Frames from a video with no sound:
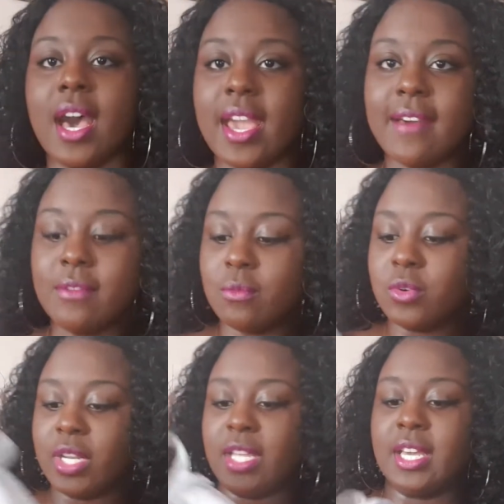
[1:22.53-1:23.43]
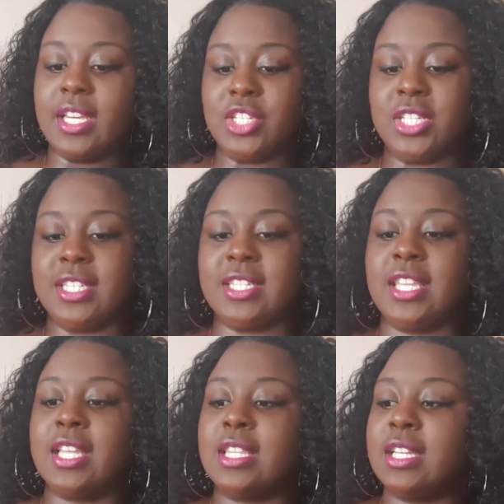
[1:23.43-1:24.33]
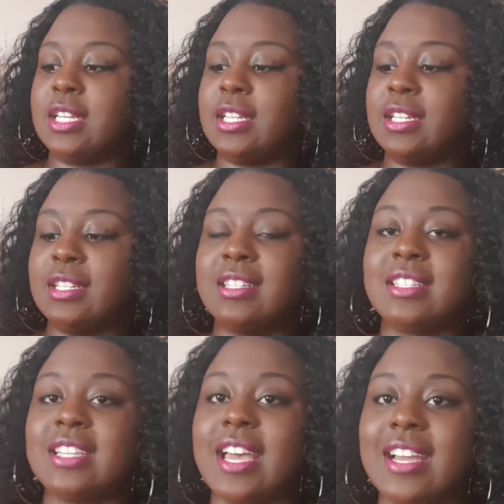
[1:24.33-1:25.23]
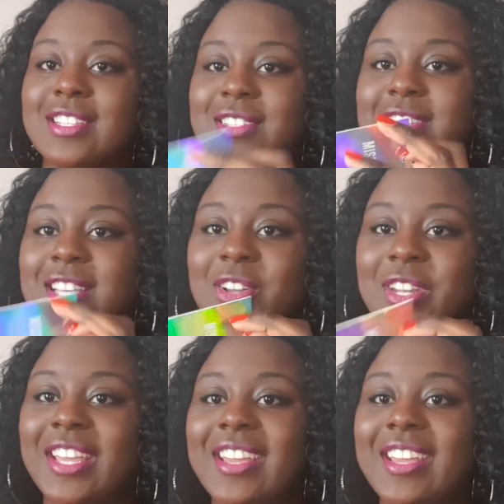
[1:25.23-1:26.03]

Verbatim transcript: I haven't worn it yet, as you can see that the tags are still on